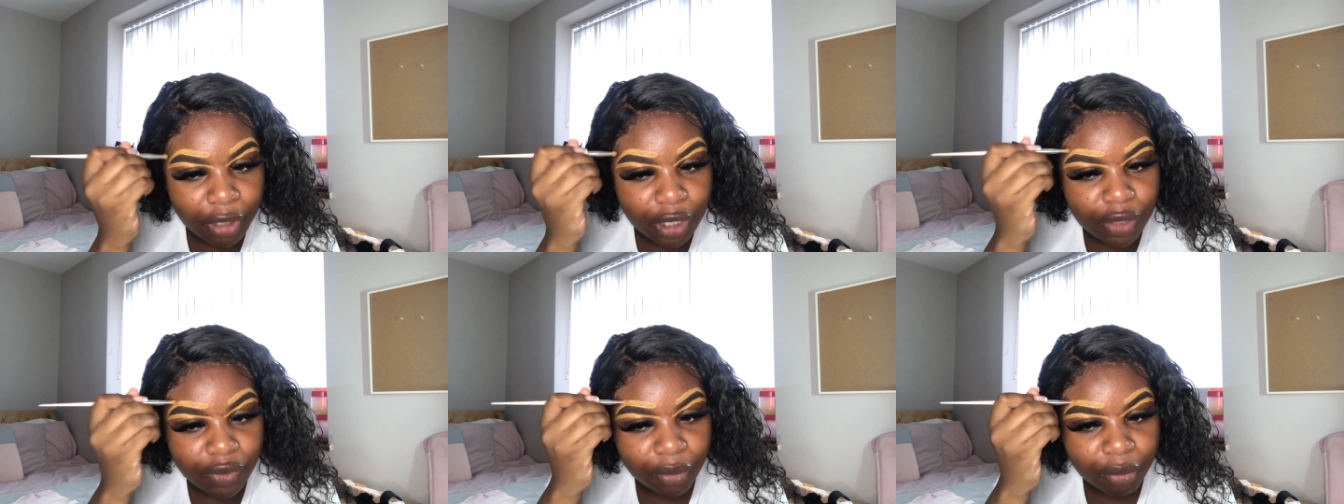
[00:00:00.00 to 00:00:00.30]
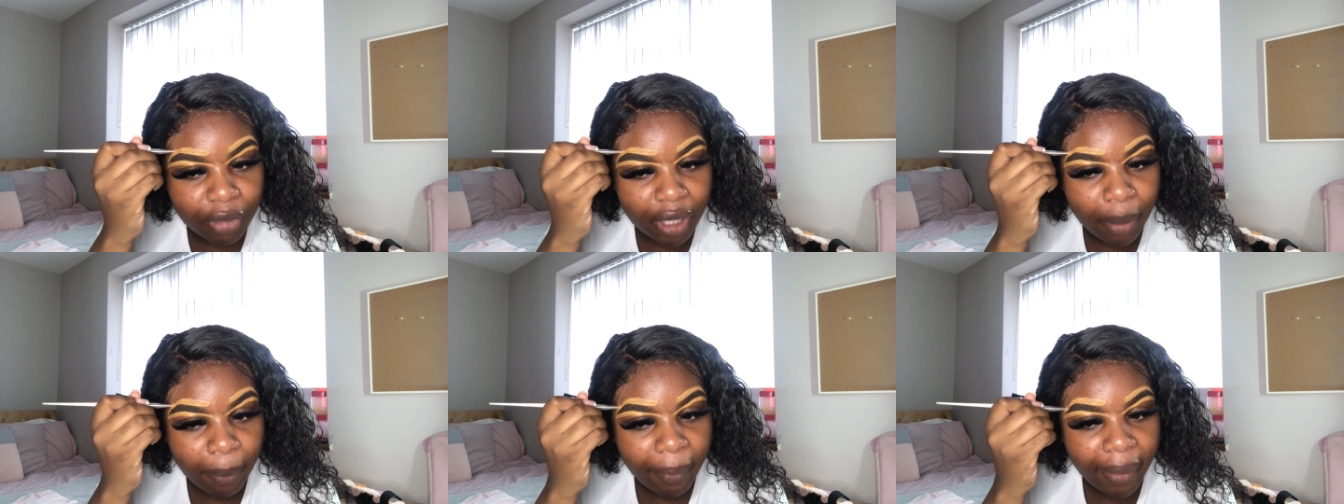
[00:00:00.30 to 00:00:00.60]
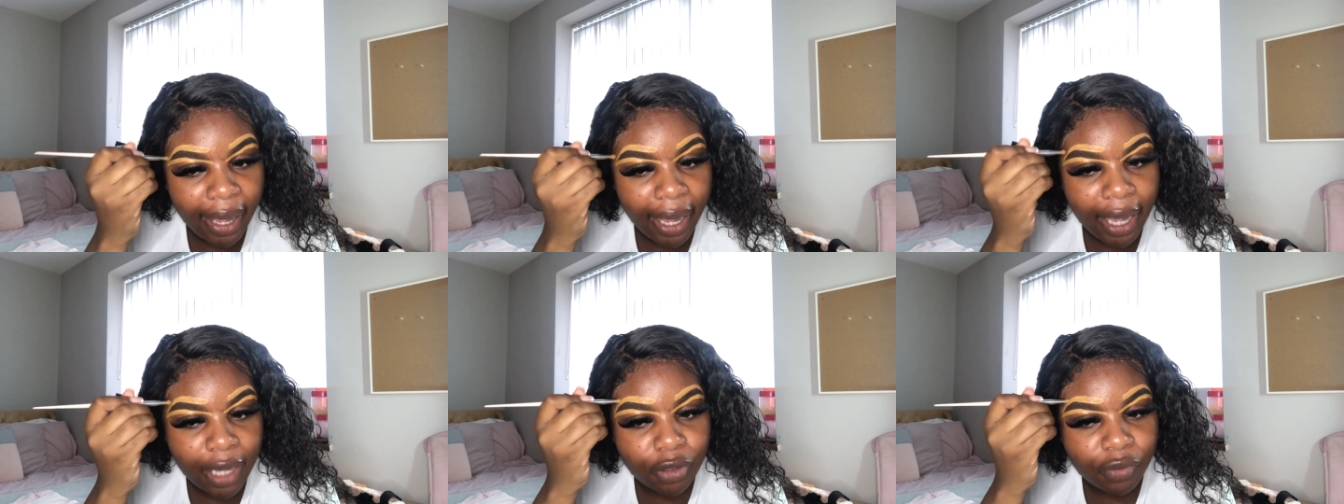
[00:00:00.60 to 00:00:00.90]
from their
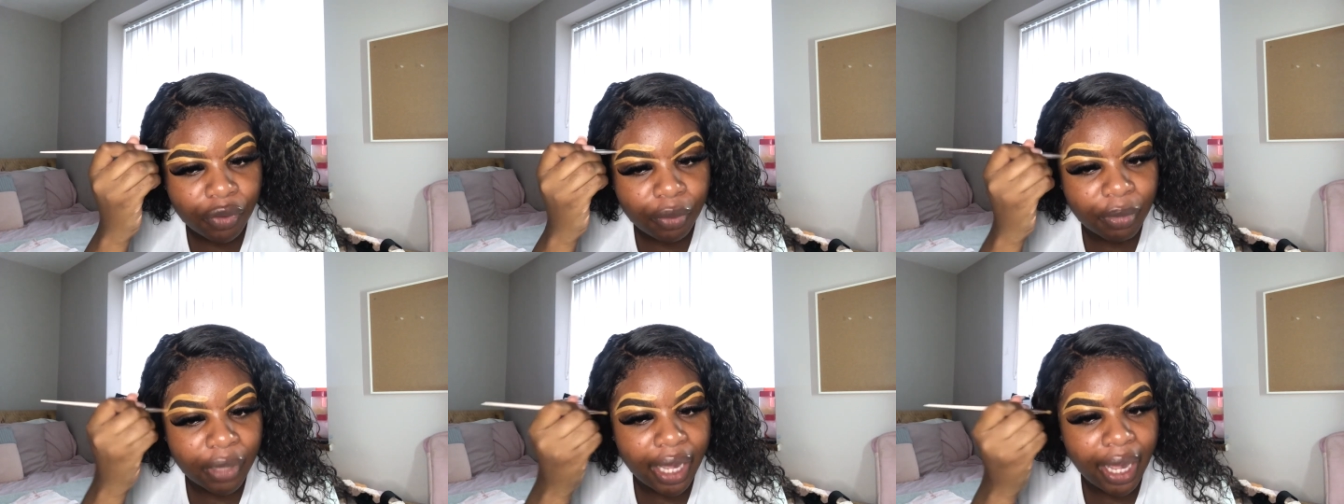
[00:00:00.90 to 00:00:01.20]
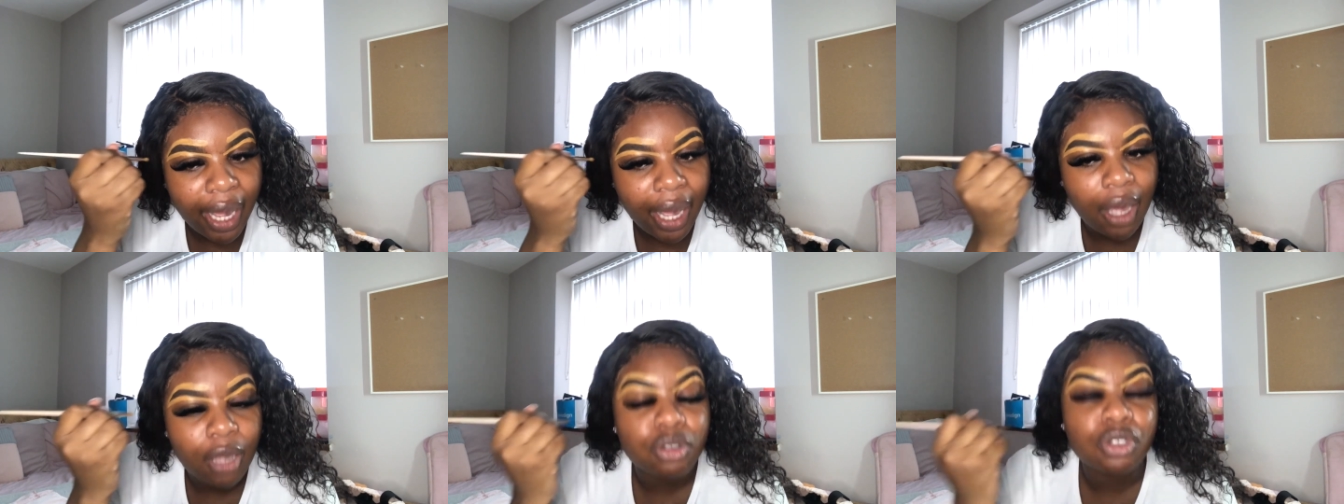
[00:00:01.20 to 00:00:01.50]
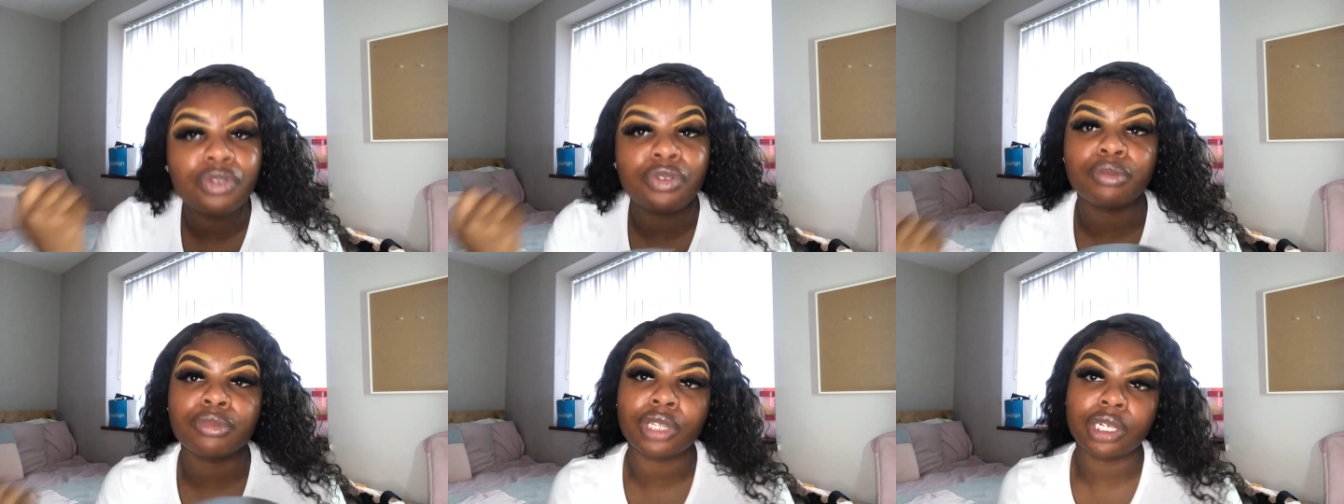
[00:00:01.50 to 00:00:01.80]
bed or from their house or
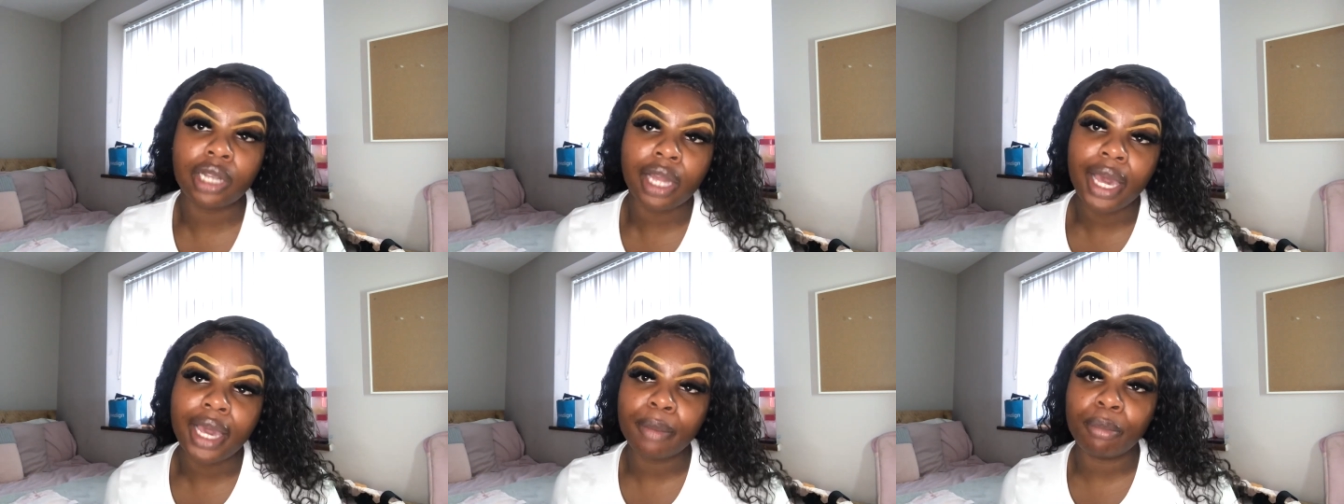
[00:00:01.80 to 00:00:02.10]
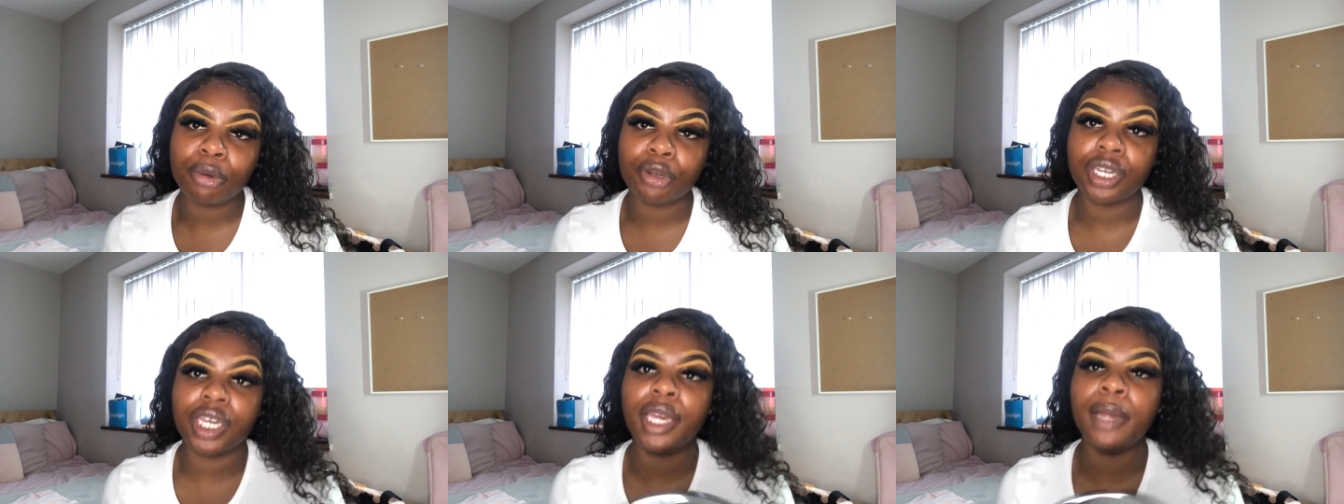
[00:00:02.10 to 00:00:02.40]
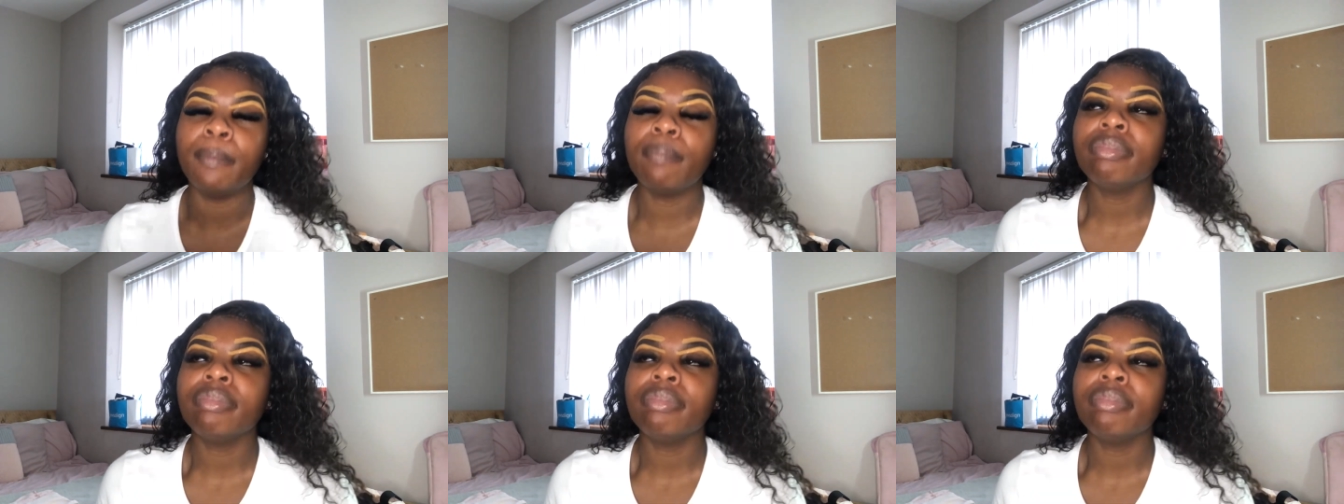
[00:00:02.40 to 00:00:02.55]
from the library.